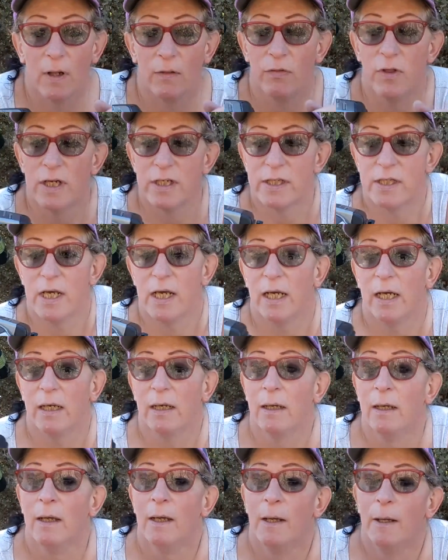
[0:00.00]
this
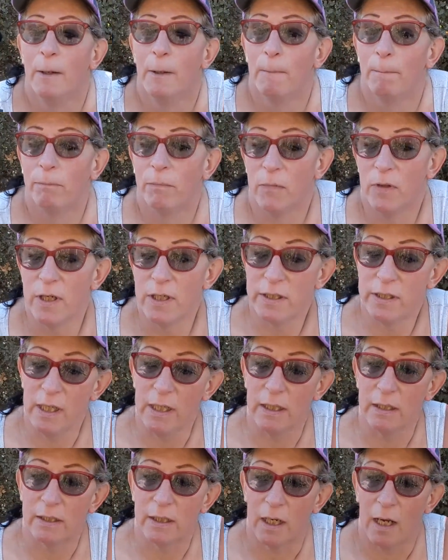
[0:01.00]
thing
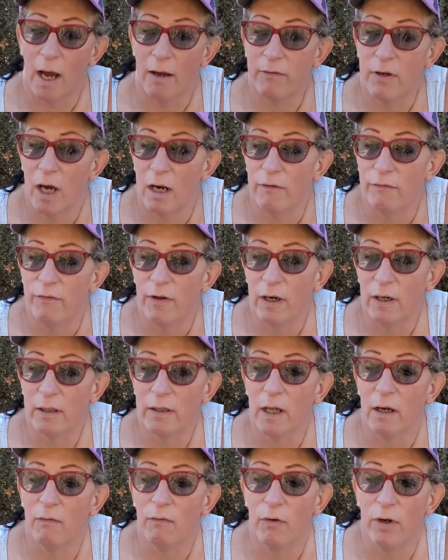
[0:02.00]
is, I've kind of fell
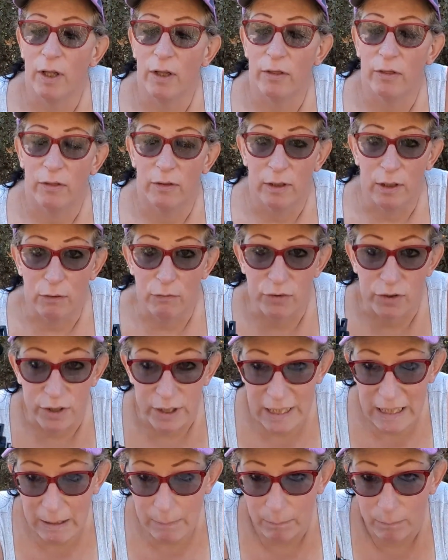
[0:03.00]
in love with. You've
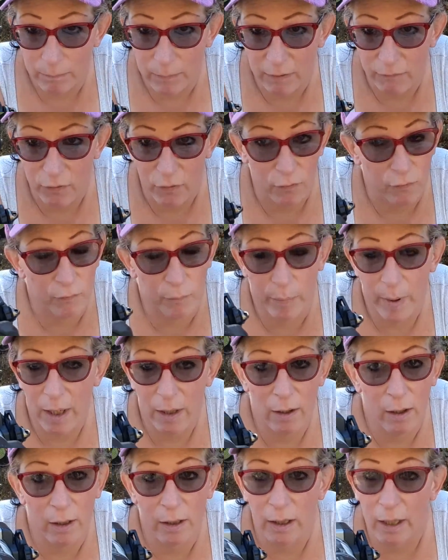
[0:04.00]
seen, if you've
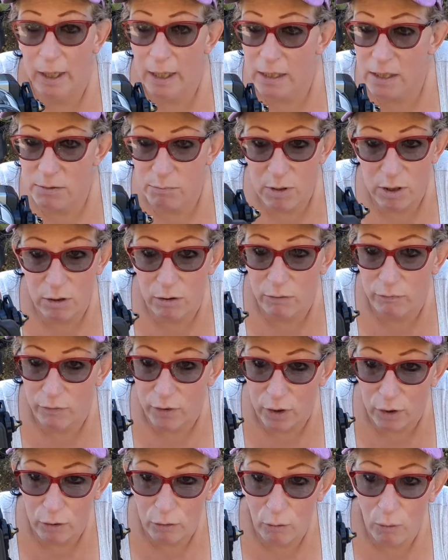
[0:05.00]
been on Lens Me
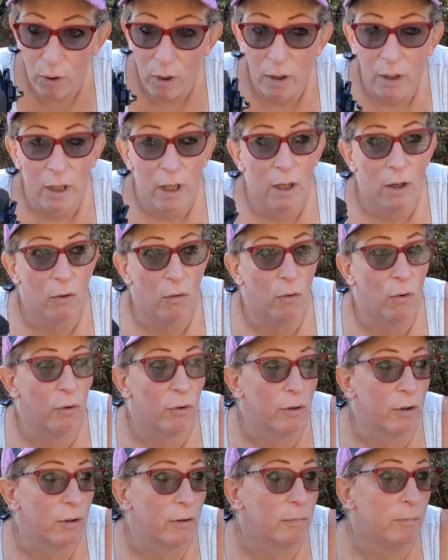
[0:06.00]
Review
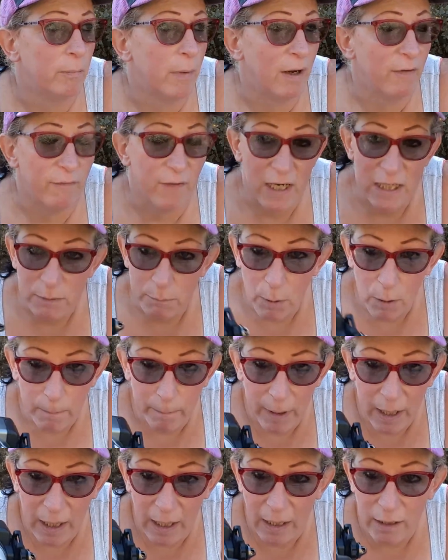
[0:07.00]
or my
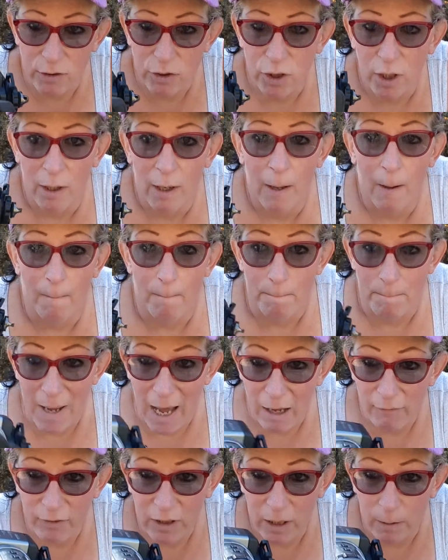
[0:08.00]
Facebook page,
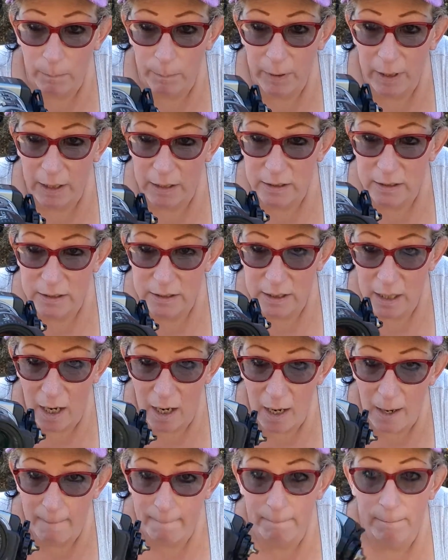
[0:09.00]
Mavica Pics
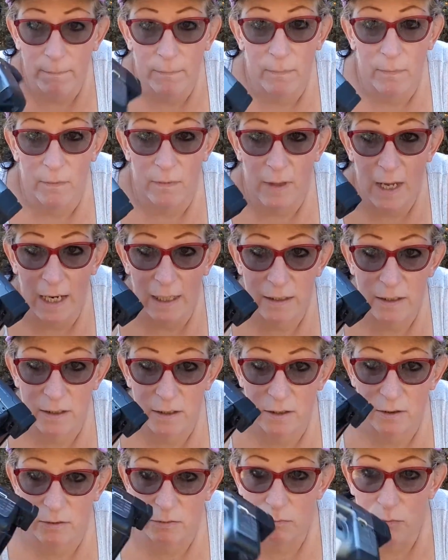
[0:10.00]
time,
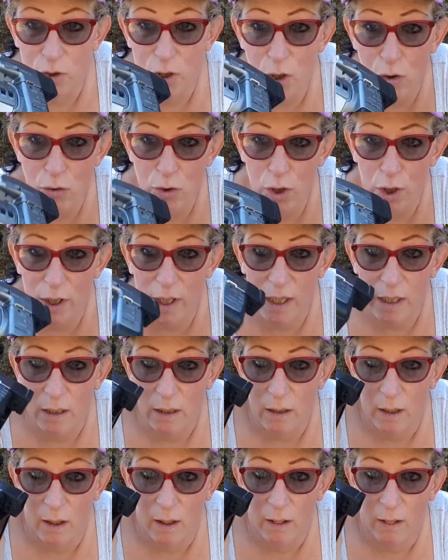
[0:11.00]
that's usually
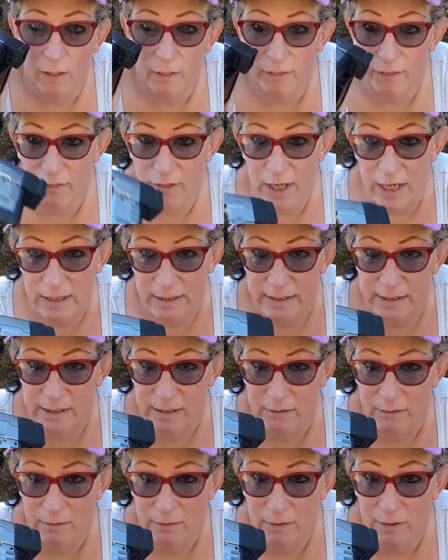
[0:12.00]

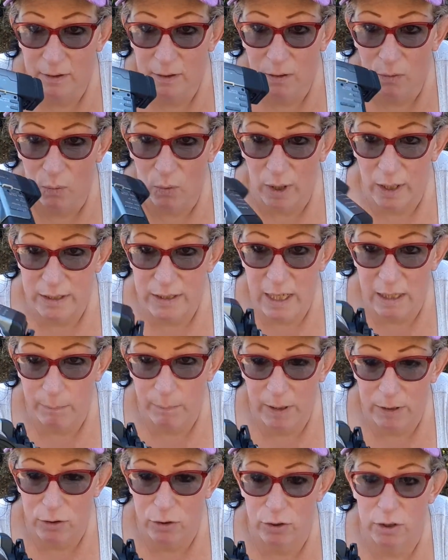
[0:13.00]
this, what I
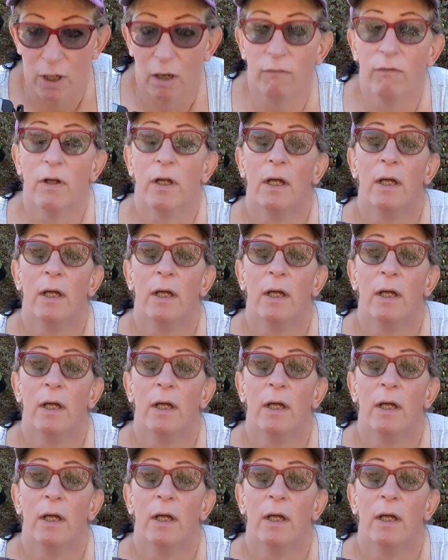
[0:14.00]
take pictures of.